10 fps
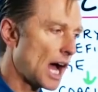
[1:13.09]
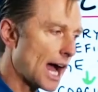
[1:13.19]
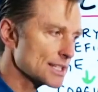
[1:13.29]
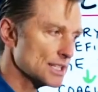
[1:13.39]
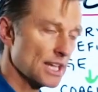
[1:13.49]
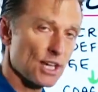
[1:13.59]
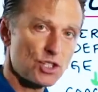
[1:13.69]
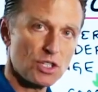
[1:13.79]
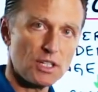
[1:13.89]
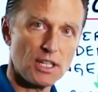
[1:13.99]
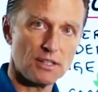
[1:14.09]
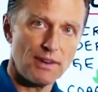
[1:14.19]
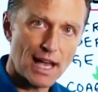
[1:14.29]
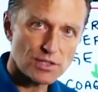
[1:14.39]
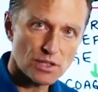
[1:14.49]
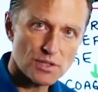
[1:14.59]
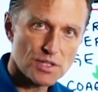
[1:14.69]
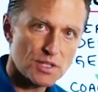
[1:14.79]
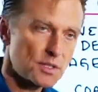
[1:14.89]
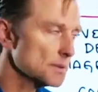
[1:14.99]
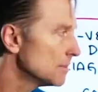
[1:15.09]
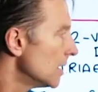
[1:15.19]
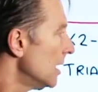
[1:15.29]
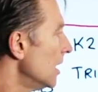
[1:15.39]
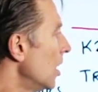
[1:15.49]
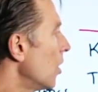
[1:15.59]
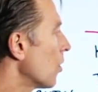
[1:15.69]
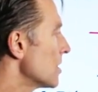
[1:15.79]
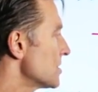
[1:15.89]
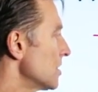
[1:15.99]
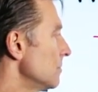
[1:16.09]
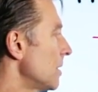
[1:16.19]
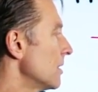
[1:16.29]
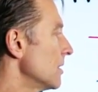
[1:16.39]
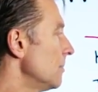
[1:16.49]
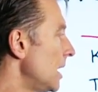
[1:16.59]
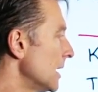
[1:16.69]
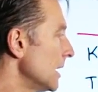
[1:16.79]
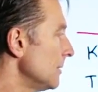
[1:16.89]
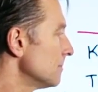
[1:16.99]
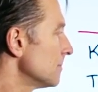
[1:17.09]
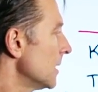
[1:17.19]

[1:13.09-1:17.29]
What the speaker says: oxidation in the vascular system or a certain part of the body.